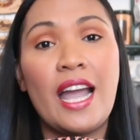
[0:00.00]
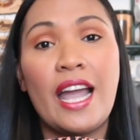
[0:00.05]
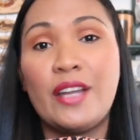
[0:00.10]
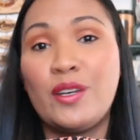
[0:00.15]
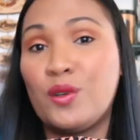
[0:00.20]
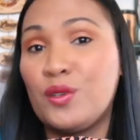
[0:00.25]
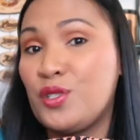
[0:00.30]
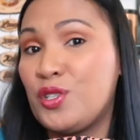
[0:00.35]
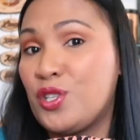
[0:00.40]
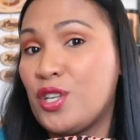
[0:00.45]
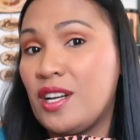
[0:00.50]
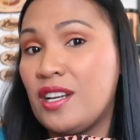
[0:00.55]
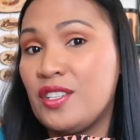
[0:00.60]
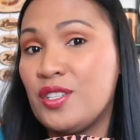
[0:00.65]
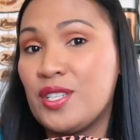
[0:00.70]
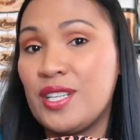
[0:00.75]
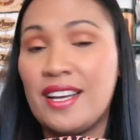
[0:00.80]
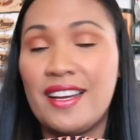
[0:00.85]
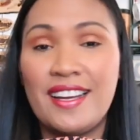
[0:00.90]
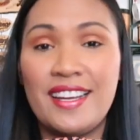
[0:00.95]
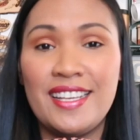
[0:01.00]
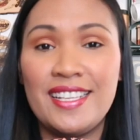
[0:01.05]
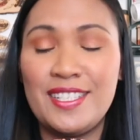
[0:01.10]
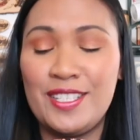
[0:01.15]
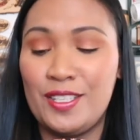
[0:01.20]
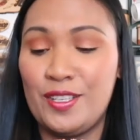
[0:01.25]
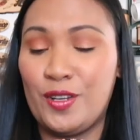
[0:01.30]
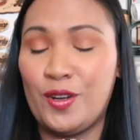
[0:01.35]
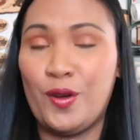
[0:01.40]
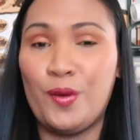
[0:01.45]
I don't judge
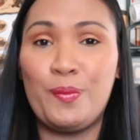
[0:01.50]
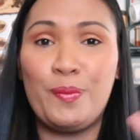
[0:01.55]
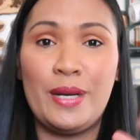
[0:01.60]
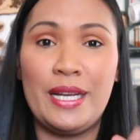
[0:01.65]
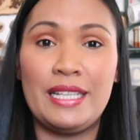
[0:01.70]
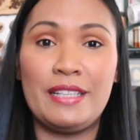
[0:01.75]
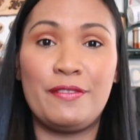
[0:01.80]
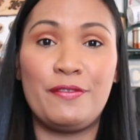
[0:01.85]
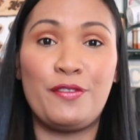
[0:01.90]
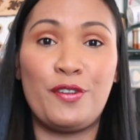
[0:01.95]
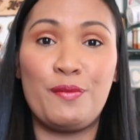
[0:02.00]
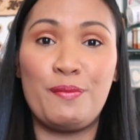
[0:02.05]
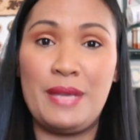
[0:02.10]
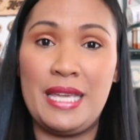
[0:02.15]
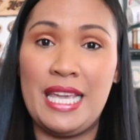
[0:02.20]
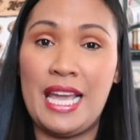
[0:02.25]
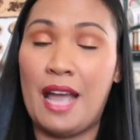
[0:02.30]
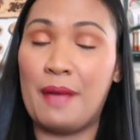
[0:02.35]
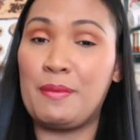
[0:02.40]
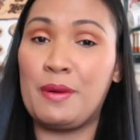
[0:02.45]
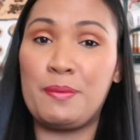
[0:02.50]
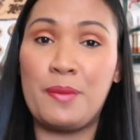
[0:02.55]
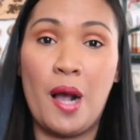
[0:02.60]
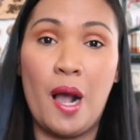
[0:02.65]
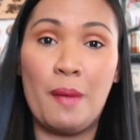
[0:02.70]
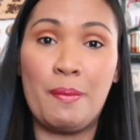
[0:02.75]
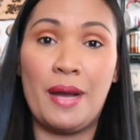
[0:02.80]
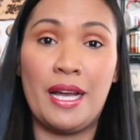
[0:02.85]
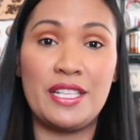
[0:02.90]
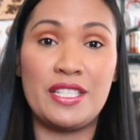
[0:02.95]
guys, but for me, I'm a
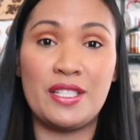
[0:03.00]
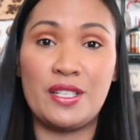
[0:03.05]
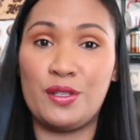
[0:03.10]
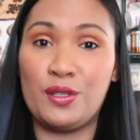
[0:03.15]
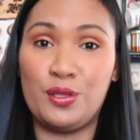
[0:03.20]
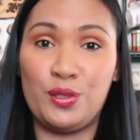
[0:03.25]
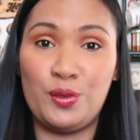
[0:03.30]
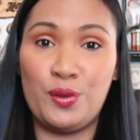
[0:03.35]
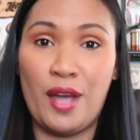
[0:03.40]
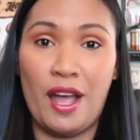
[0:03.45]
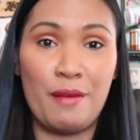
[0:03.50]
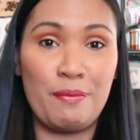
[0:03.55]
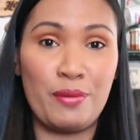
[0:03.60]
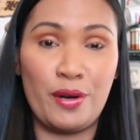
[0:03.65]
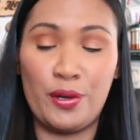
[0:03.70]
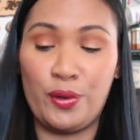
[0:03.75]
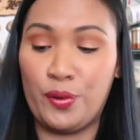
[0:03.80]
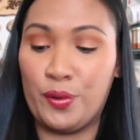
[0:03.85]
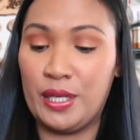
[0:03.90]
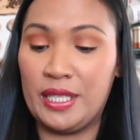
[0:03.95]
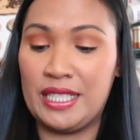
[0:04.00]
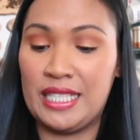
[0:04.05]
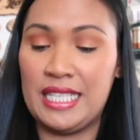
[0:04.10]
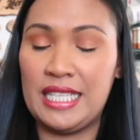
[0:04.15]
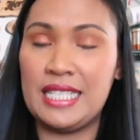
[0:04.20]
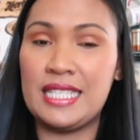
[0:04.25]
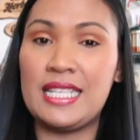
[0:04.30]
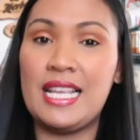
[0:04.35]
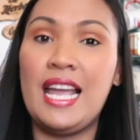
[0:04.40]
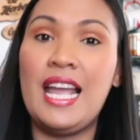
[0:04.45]
mom. I still do have
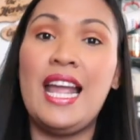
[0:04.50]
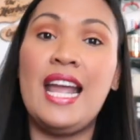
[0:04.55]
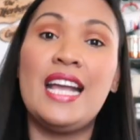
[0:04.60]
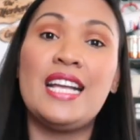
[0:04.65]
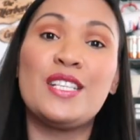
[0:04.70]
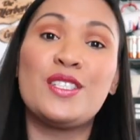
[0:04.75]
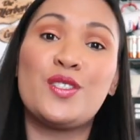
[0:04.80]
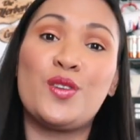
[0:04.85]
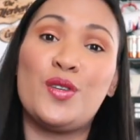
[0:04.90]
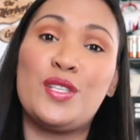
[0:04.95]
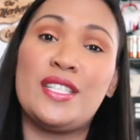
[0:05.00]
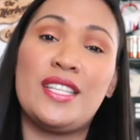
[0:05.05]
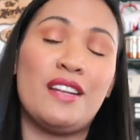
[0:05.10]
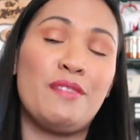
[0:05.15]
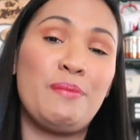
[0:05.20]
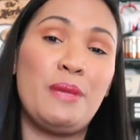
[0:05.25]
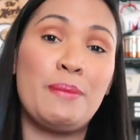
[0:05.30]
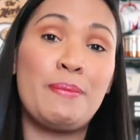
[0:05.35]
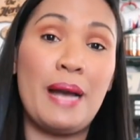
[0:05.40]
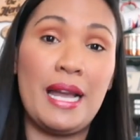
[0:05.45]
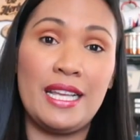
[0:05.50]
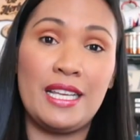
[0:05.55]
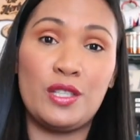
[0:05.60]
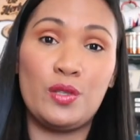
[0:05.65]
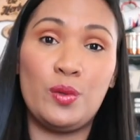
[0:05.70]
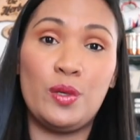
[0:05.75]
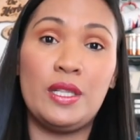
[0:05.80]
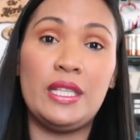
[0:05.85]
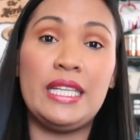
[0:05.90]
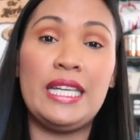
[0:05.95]
priorities. So instead of me buying a
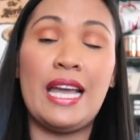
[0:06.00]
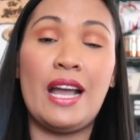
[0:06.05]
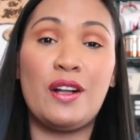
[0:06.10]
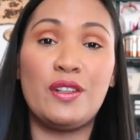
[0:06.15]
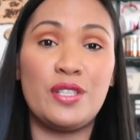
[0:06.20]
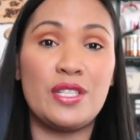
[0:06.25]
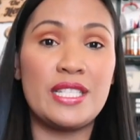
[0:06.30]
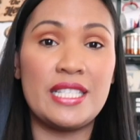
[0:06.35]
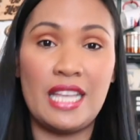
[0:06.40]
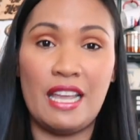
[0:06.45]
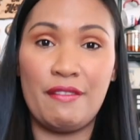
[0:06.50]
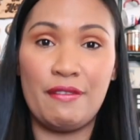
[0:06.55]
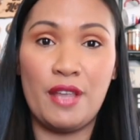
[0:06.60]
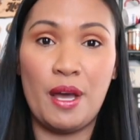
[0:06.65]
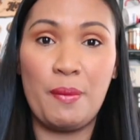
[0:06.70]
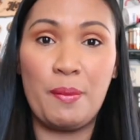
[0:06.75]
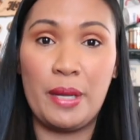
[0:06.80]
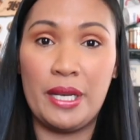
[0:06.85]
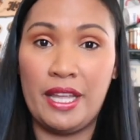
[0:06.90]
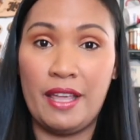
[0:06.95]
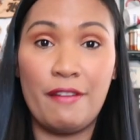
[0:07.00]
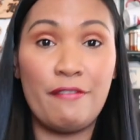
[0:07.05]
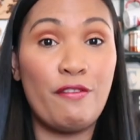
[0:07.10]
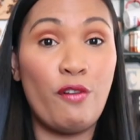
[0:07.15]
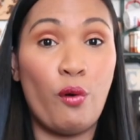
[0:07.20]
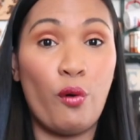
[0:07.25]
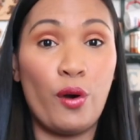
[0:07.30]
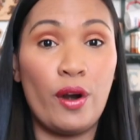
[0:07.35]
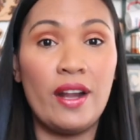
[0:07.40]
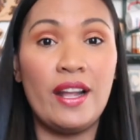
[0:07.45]
twilly, I'll just save that money
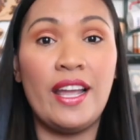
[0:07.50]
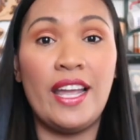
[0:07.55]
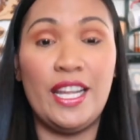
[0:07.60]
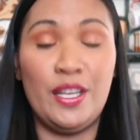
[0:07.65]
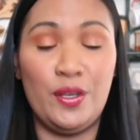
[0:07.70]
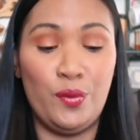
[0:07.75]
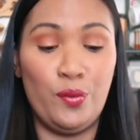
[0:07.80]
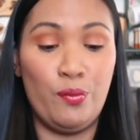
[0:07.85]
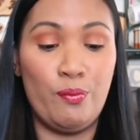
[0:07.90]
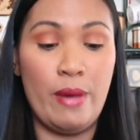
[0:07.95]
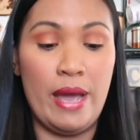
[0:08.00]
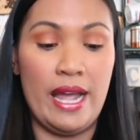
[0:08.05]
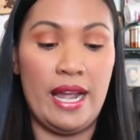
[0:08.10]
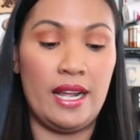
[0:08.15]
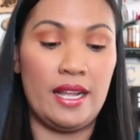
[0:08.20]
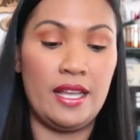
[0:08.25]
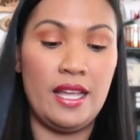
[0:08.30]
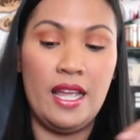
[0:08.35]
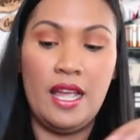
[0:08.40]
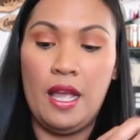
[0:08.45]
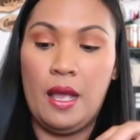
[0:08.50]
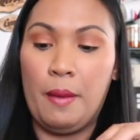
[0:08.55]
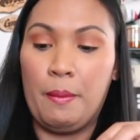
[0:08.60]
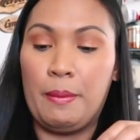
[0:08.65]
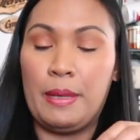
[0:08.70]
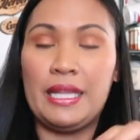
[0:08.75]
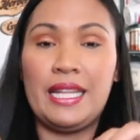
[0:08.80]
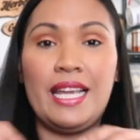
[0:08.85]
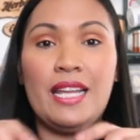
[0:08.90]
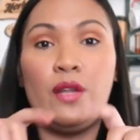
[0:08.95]
for a new bag.
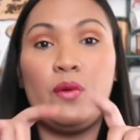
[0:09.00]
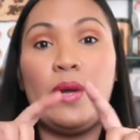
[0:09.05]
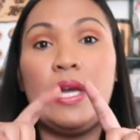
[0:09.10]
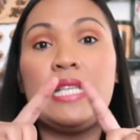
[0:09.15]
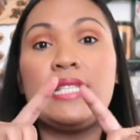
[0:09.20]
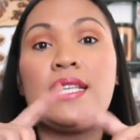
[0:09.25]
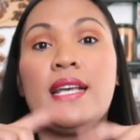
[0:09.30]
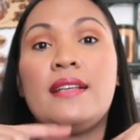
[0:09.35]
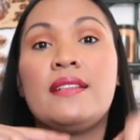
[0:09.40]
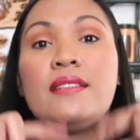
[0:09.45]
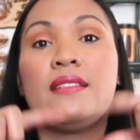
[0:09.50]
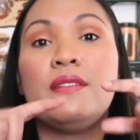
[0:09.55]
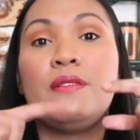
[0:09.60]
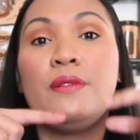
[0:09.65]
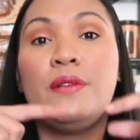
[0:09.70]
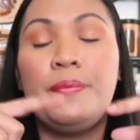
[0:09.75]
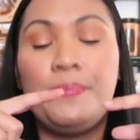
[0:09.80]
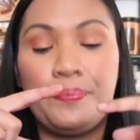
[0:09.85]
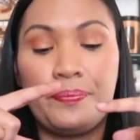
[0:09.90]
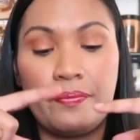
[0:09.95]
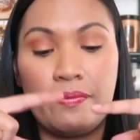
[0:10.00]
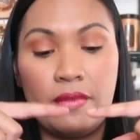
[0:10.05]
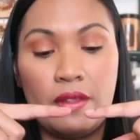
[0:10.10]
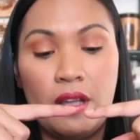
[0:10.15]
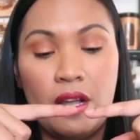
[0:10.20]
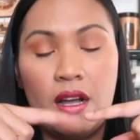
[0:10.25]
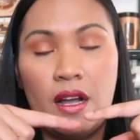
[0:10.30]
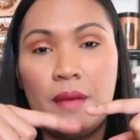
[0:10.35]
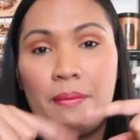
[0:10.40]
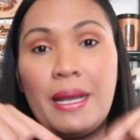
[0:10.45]
But anyways,
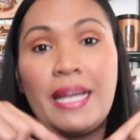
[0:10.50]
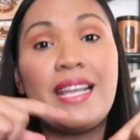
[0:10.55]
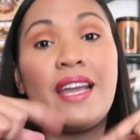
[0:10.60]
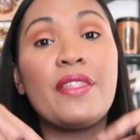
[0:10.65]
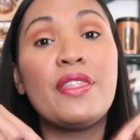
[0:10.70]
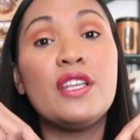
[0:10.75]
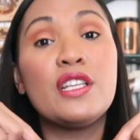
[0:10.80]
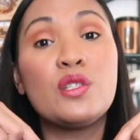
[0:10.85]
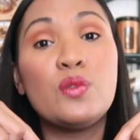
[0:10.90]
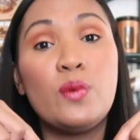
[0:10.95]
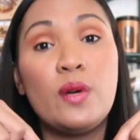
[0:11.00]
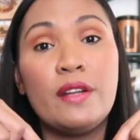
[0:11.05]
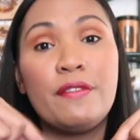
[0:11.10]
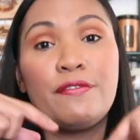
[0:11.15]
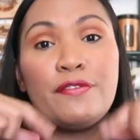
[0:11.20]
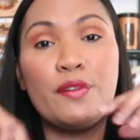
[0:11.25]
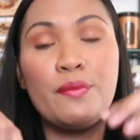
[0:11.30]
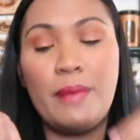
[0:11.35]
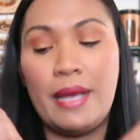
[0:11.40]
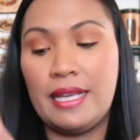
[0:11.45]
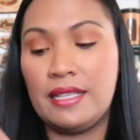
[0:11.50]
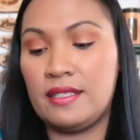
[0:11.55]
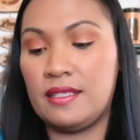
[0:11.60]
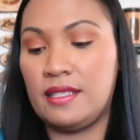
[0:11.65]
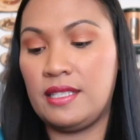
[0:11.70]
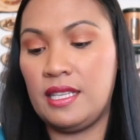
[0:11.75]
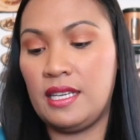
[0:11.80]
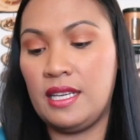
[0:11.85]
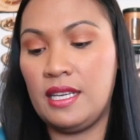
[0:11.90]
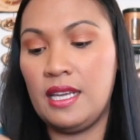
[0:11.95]
I got this one from
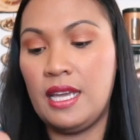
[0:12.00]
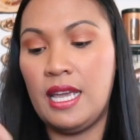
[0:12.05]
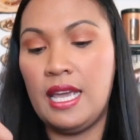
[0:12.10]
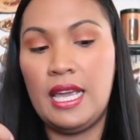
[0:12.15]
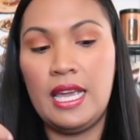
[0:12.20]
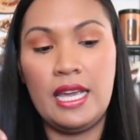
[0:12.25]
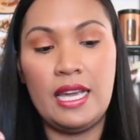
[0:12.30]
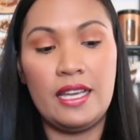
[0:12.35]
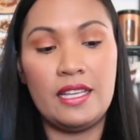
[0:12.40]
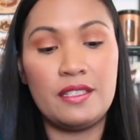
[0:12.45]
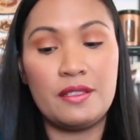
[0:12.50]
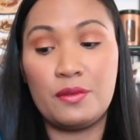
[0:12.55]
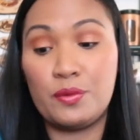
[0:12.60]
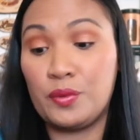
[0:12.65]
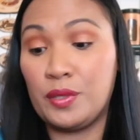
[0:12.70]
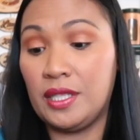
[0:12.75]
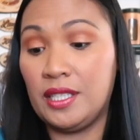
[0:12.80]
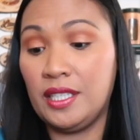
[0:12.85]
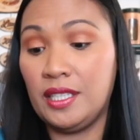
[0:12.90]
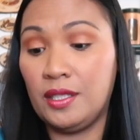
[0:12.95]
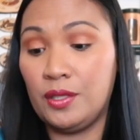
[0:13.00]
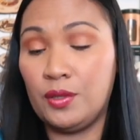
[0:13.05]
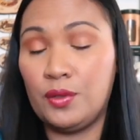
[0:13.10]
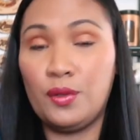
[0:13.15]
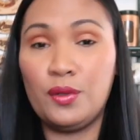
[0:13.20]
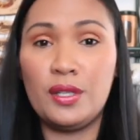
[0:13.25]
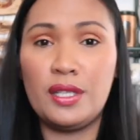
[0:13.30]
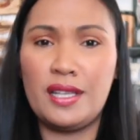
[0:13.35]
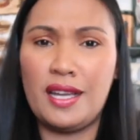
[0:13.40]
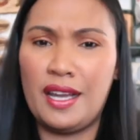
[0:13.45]
Etsy. It's really
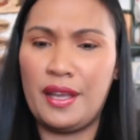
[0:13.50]
cute.